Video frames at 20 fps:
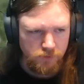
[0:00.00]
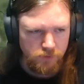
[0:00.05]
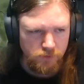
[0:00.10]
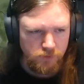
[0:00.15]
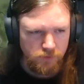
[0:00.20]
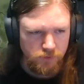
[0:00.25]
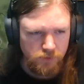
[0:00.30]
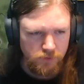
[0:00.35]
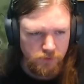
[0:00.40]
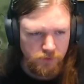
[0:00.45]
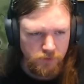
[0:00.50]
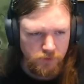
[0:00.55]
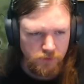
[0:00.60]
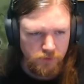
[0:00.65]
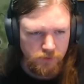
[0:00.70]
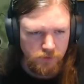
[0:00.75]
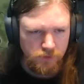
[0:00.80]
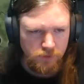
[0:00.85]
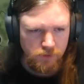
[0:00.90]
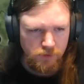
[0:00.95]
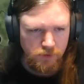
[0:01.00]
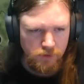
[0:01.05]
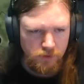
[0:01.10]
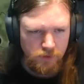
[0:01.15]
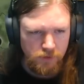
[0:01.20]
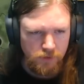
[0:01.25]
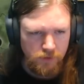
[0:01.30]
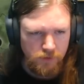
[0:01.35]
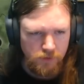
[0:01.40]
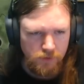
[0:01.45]

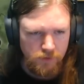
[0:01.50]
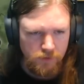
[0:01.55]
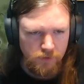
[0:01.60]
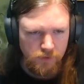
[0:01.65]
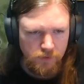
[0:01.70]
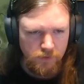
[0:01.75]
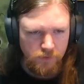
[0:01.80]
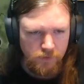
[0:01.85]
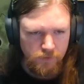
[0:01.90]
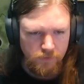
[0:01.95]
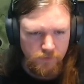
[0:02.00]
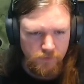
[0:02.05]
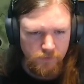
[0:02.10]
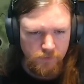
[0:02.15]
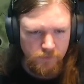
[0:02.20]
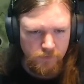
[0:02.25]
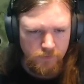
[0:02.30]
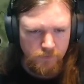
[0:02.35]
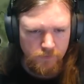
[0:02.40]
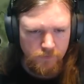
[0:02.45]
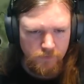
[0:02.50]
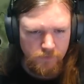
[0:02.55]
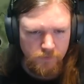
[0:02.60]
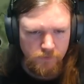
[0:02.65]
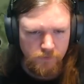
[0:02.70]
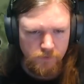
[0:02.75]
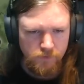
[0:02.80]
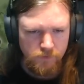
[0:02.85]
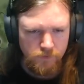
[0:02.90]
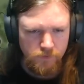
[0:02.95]

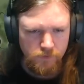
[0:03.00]
Nothing is said.